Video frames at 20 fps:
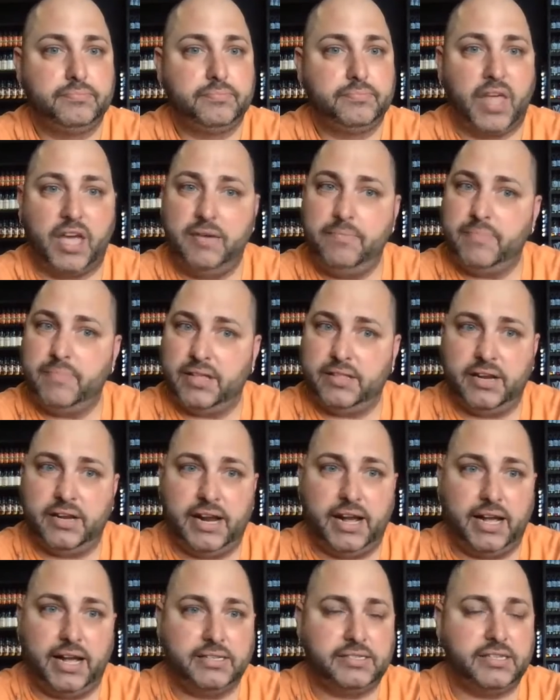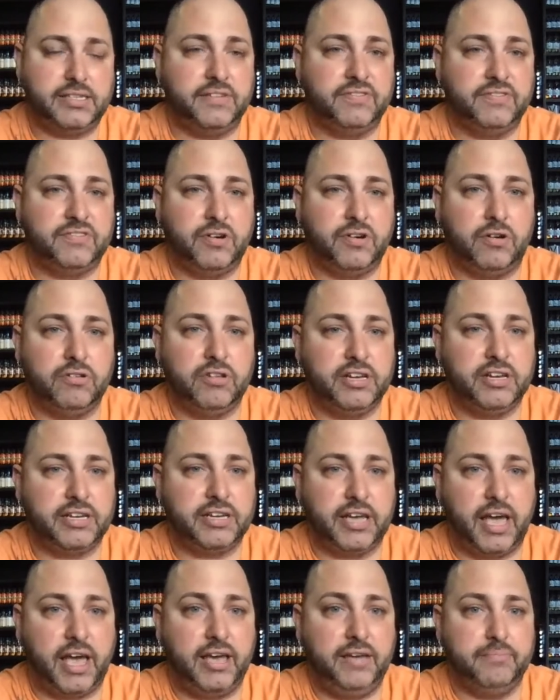Amen to that, Steve Krolik.
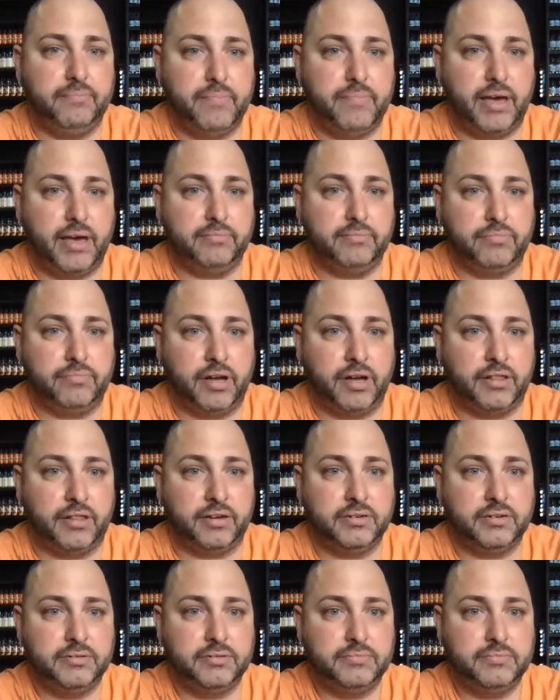Amen, brother.